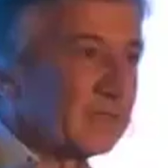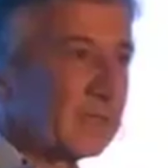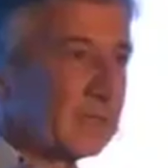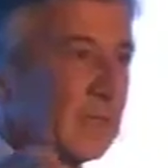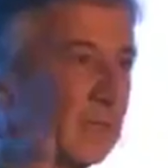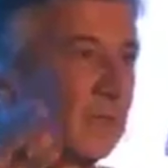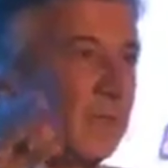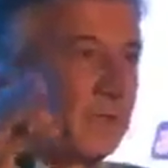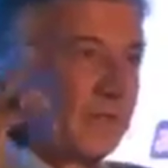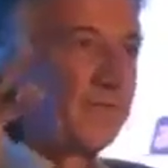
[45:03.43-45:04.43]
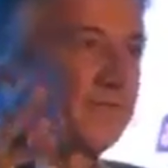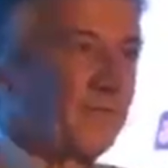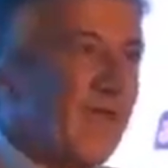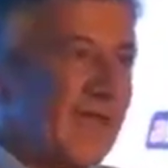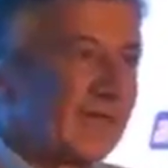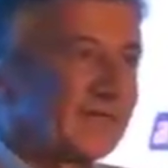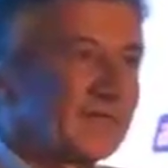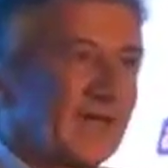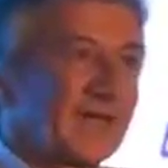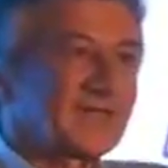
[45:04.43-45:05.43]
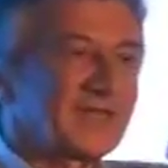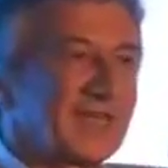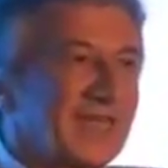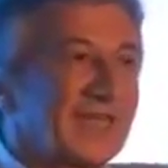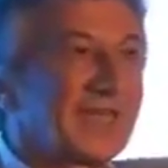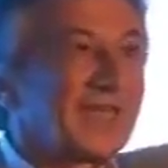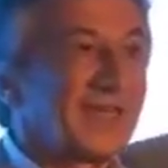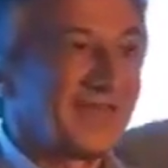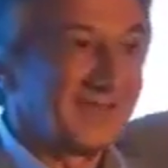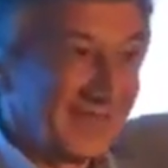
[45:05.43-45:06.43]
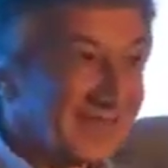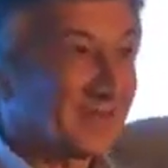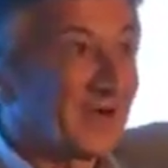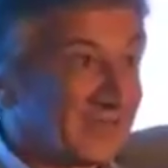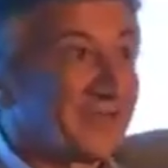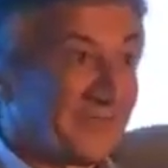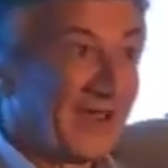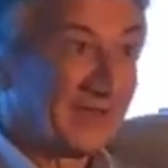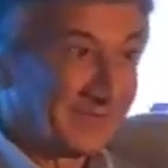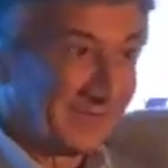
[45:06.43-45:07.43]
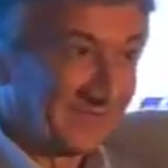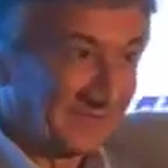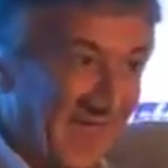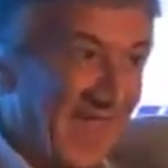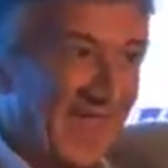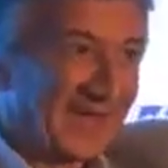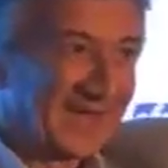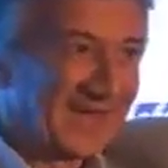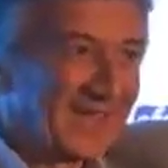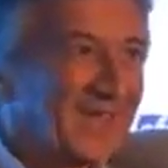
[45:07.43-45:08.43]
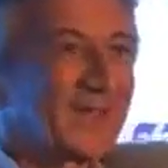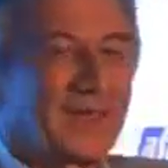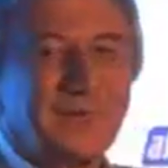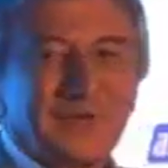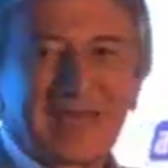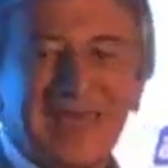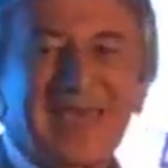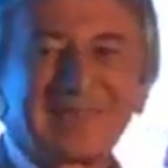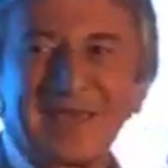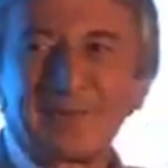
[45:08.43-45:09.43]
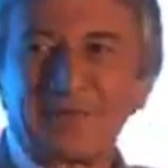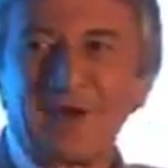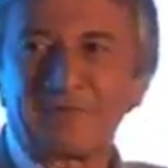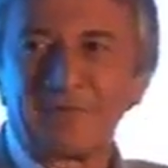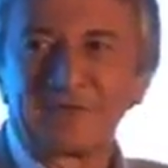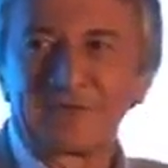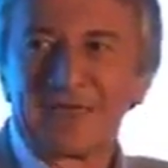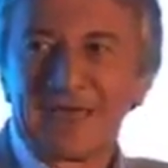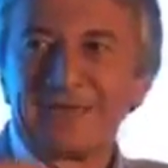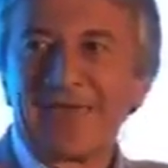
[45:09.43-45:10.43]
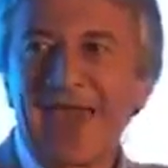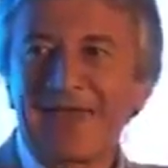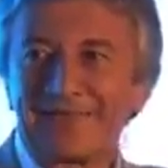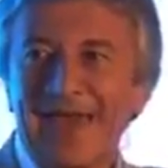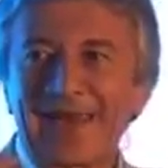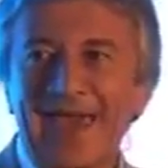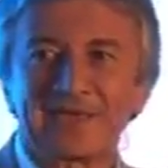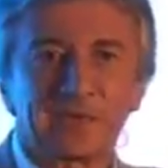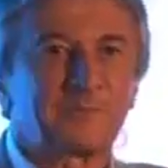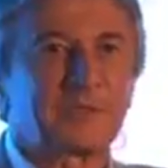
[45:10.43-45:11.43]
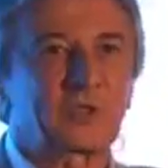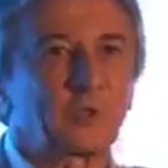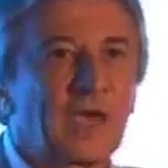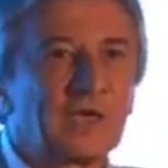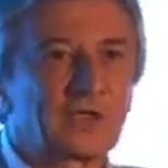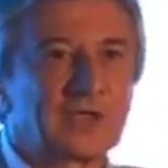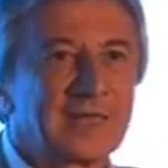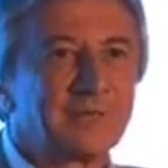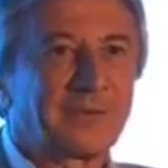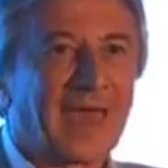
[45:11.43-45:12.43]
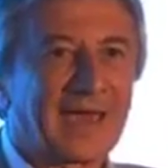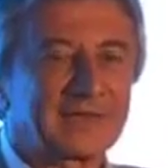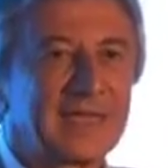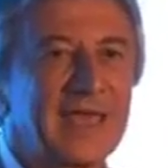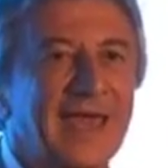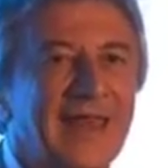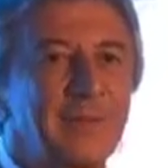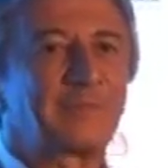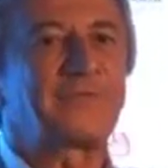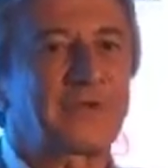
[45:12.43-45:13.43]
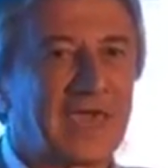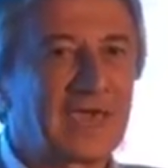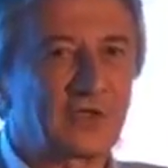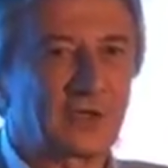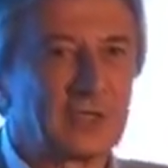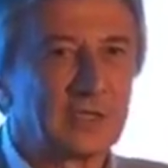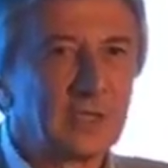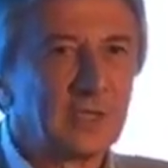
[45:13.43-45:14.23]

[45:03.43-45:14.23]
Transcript: that the friends are seeing their trusted friend, the fan, communicate their preference, and that has a persuasion impact, an amplification